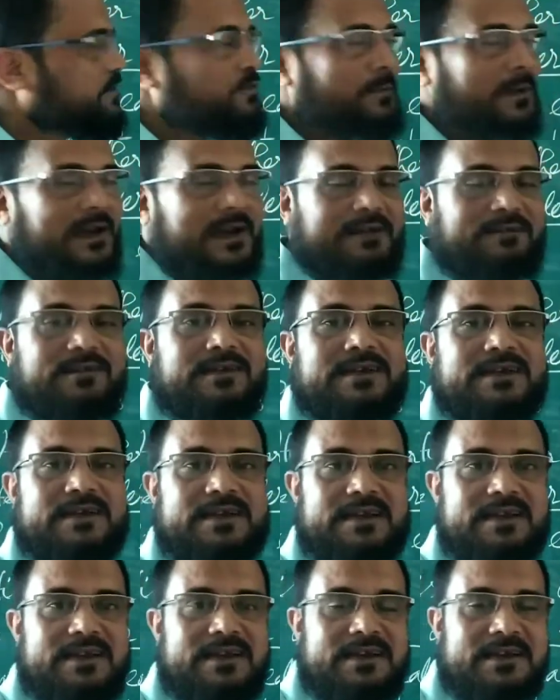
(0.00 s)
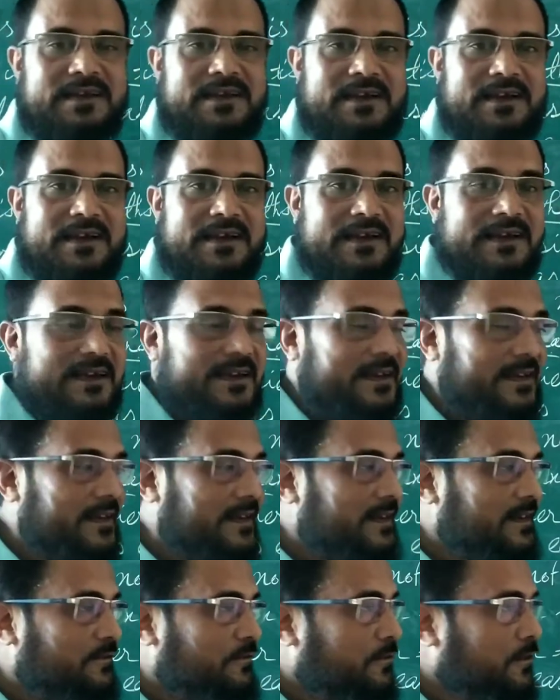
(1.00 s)
the superlative degree?
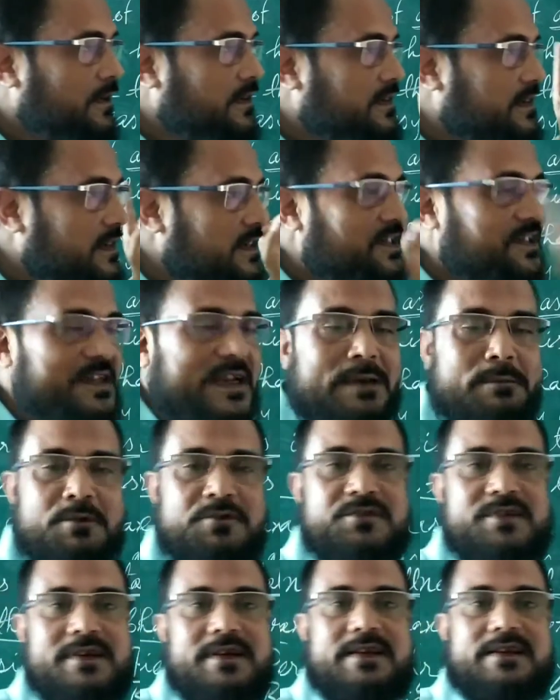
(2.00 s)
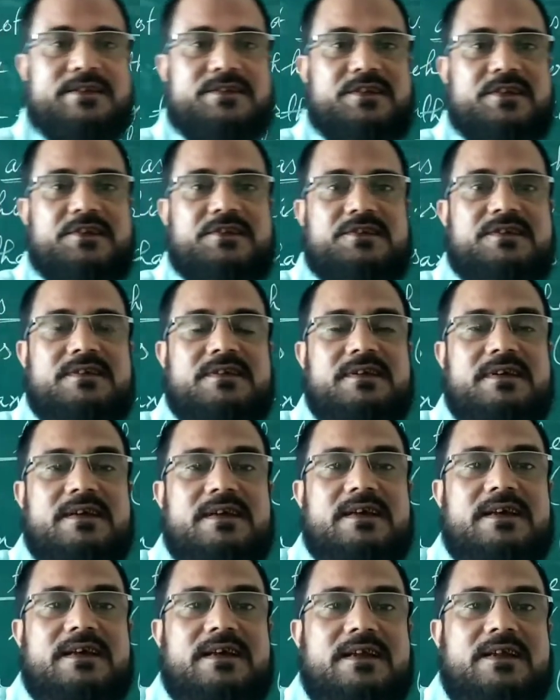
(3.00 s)
For this type of sentences,
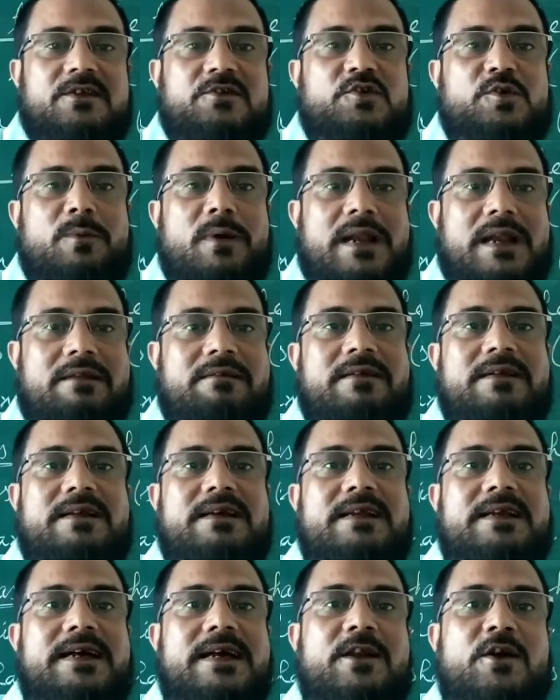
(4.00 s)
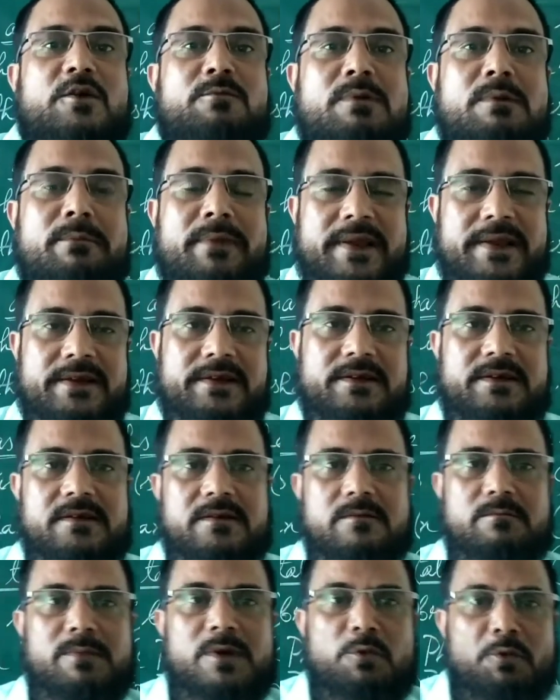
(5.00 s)
superlative degree cannot be made.
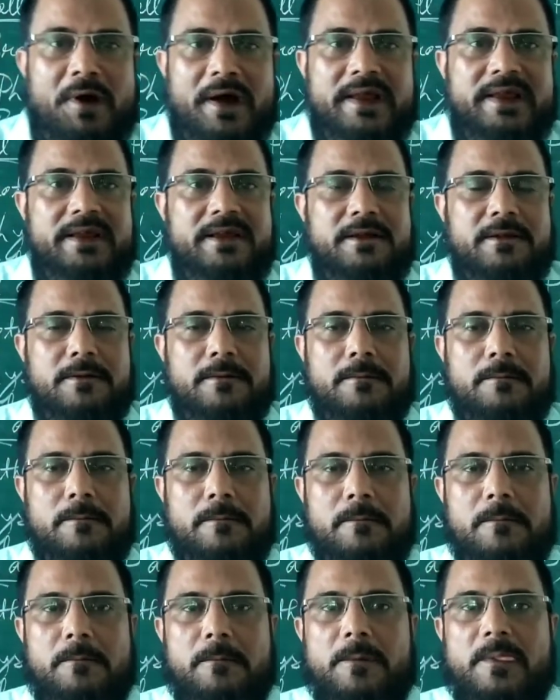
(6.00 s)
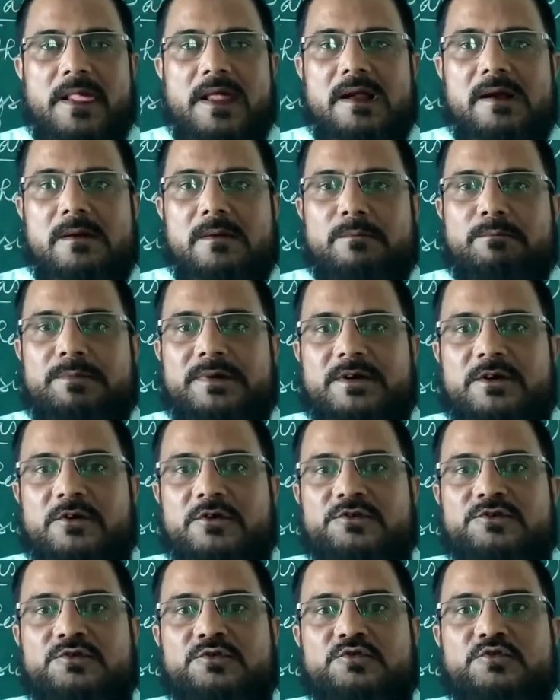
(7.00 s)
But why?
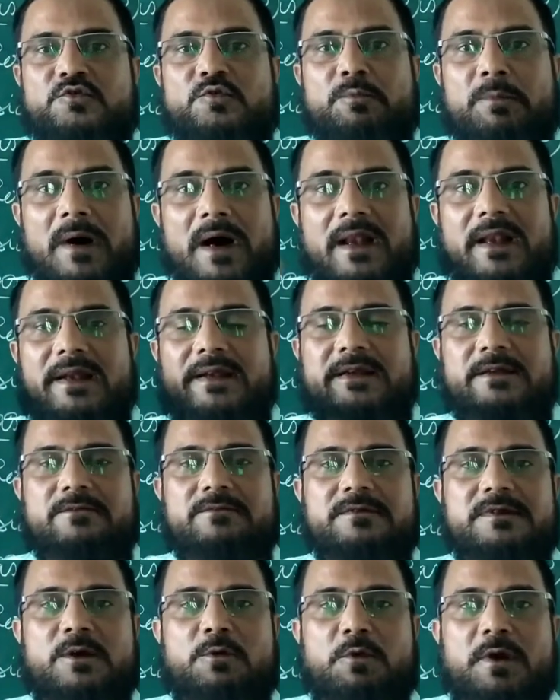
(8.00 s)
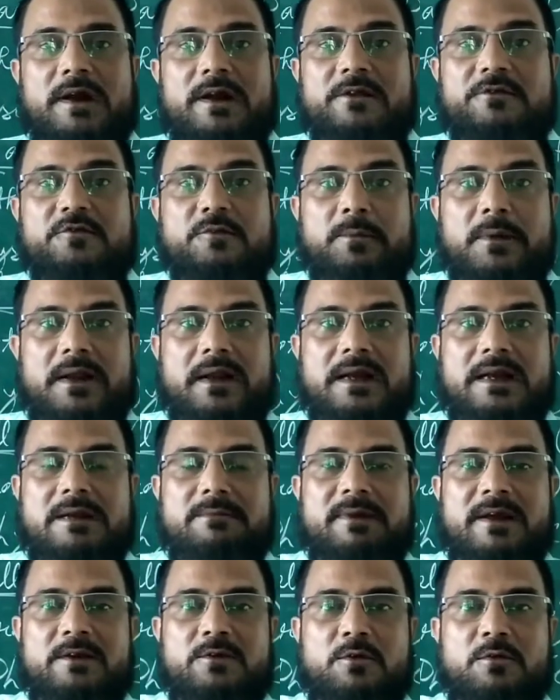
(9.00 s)
Because superlative, the word
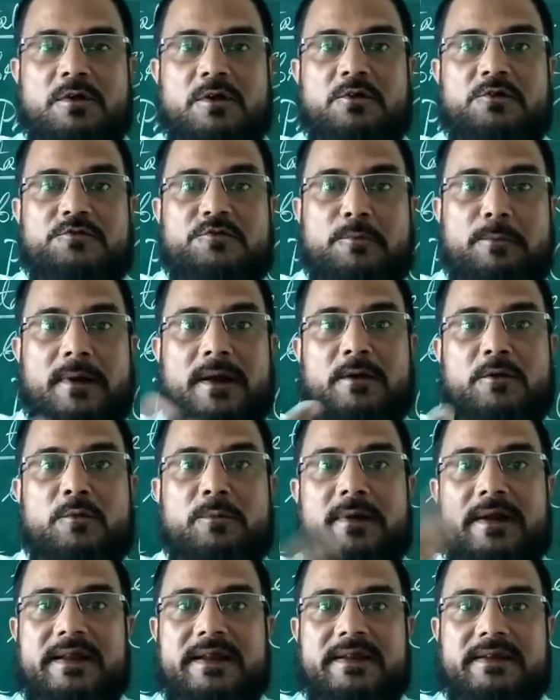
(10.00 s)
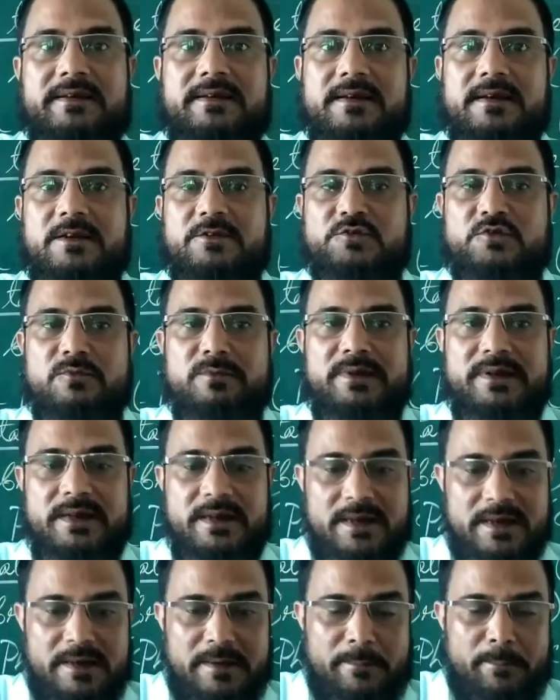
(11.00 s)
superlative, I told you super duper hit. It should
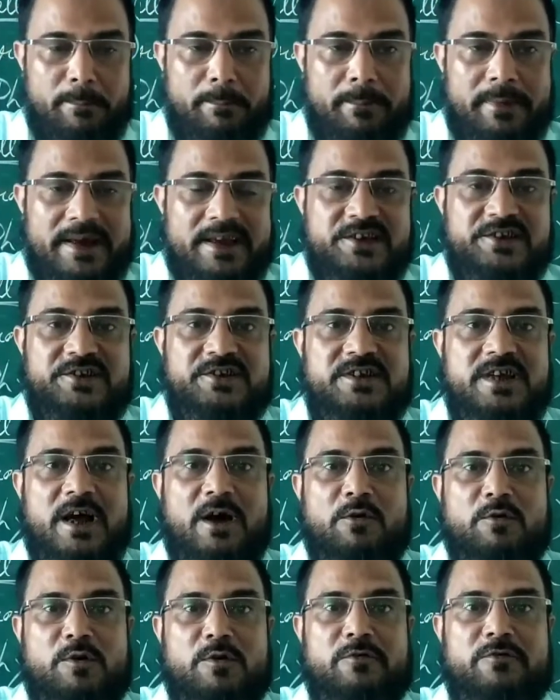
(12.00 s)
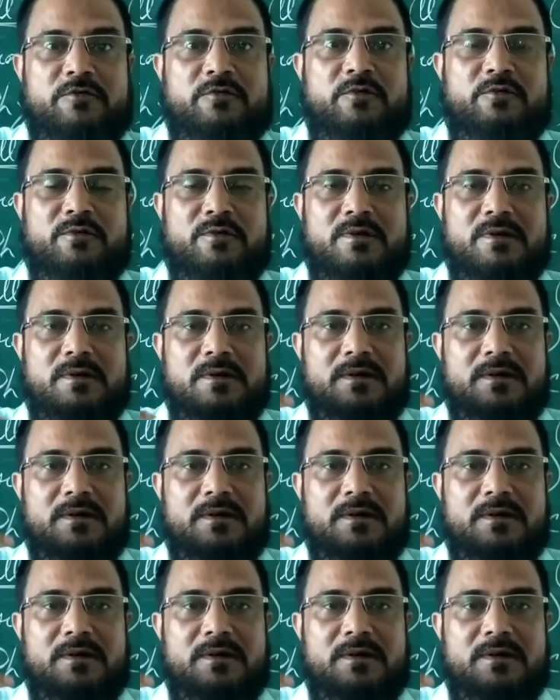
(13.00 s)
be best out of